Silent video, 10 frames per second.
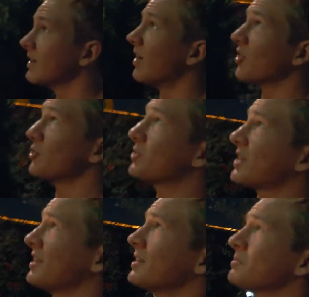Are you
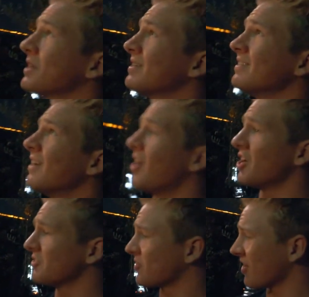kidding me?
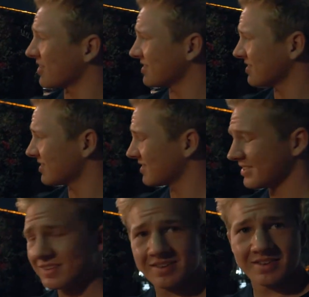Olive Garden?
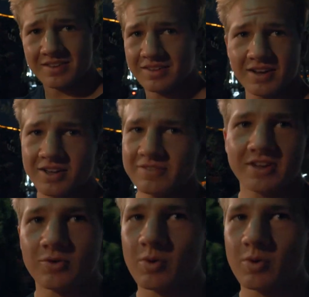They could have done a